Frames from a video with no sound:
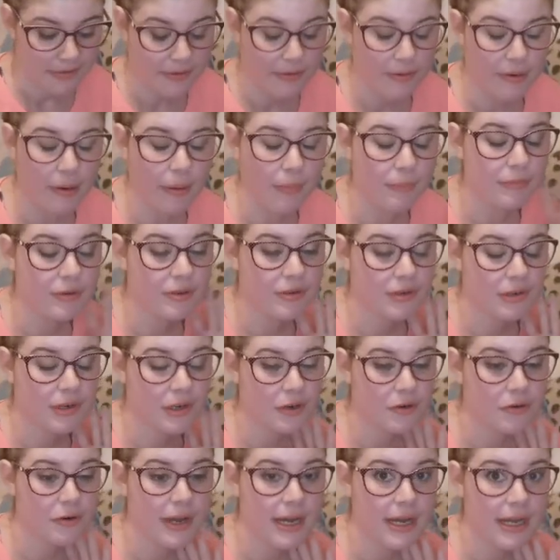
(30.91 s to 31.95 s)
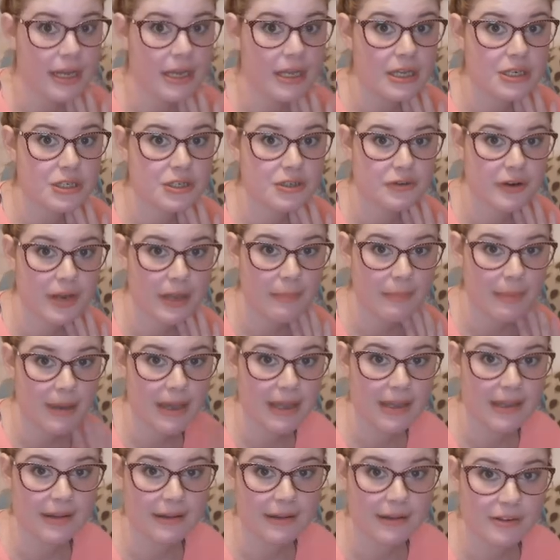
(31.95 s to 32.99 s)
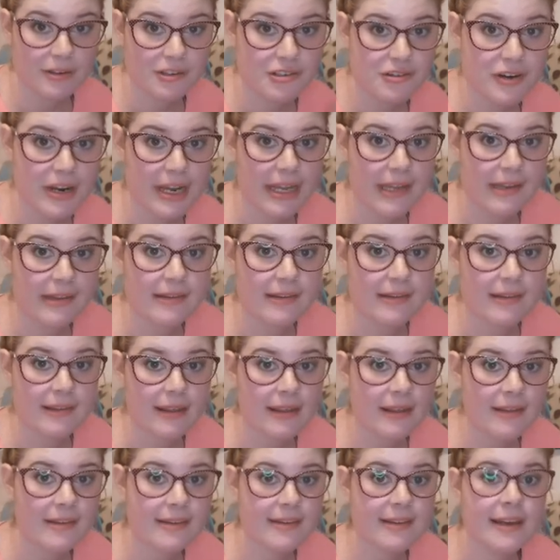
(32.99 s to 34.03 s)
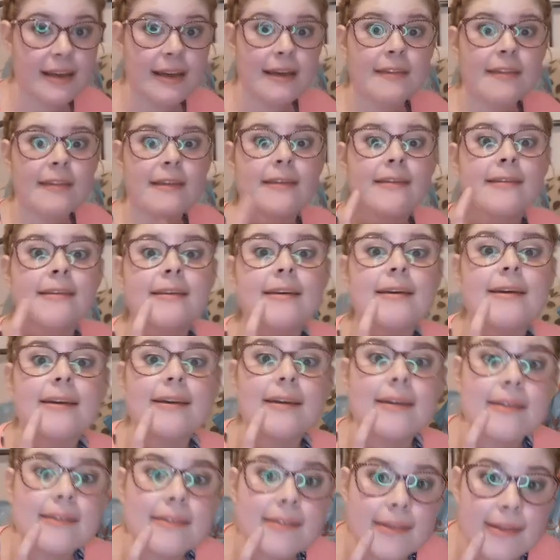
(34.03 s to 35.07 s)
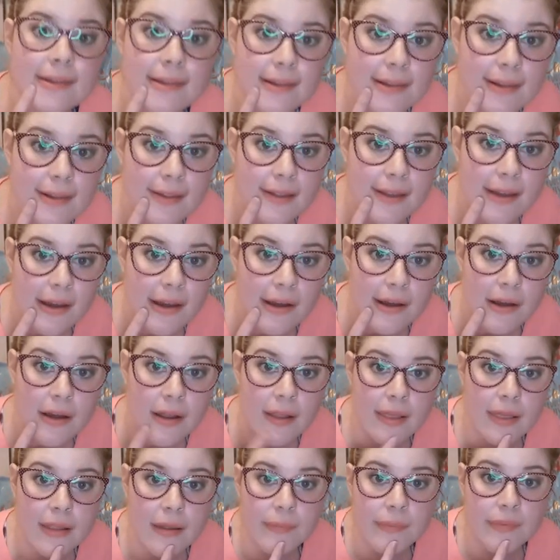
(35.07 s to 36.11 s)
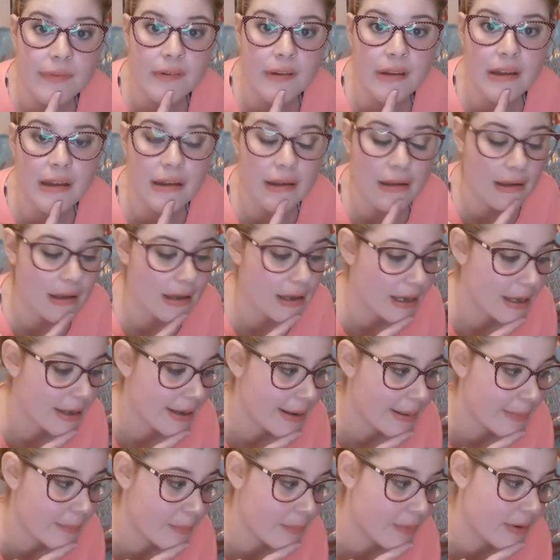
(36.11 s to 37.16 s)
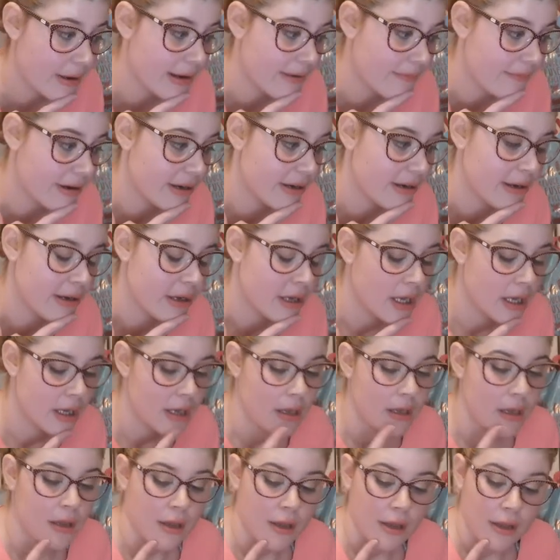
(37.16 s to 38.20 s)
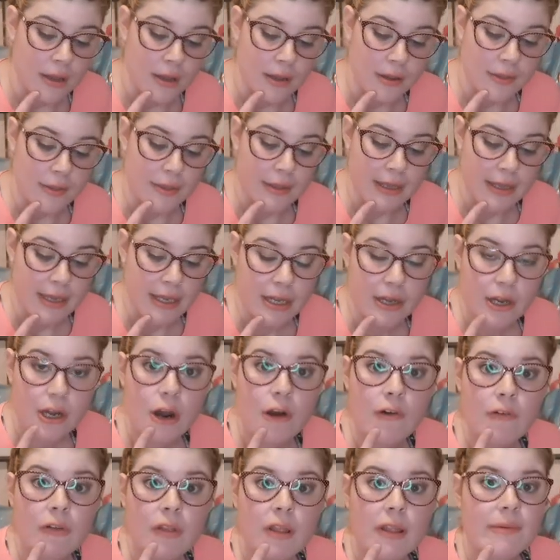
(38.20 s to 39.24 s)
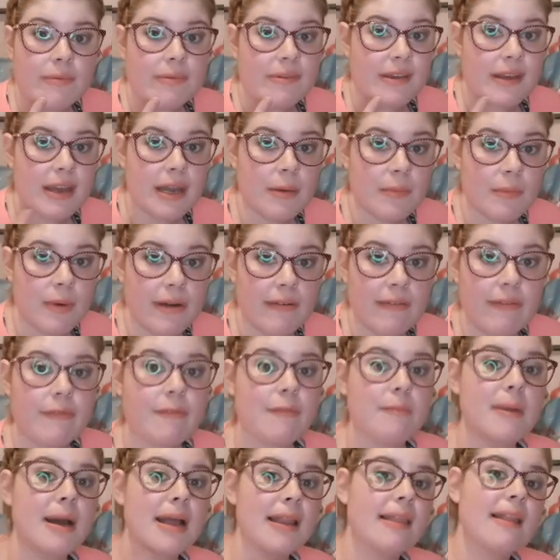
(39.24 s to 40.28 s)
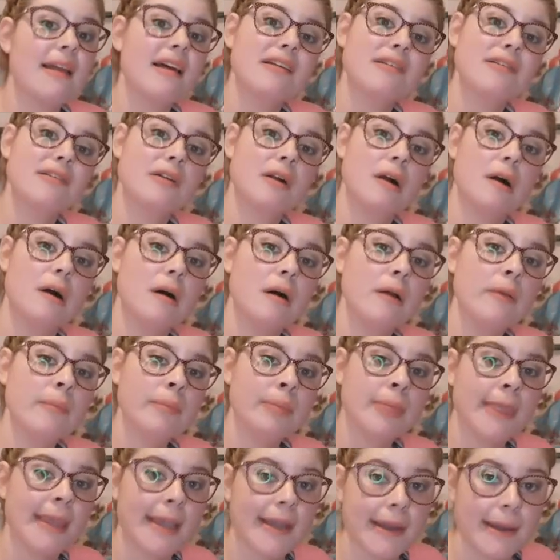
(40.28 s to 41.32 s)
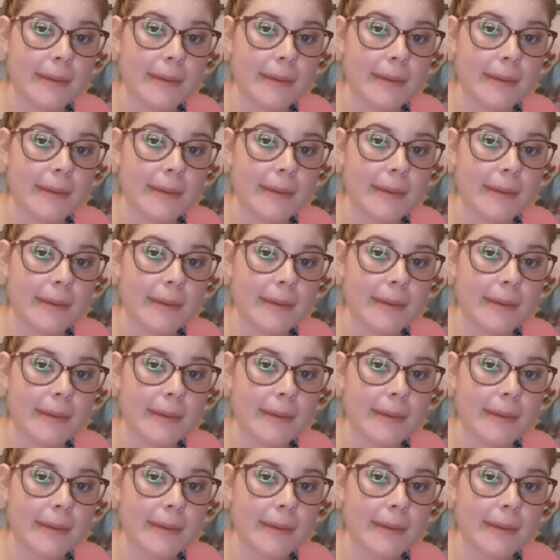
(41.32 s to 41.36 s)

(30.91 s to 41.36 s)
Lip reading: So I'm just gonna crack straight into this. This is the lipstick I am wearing, the coral lipstick I'm wearing for my last haul,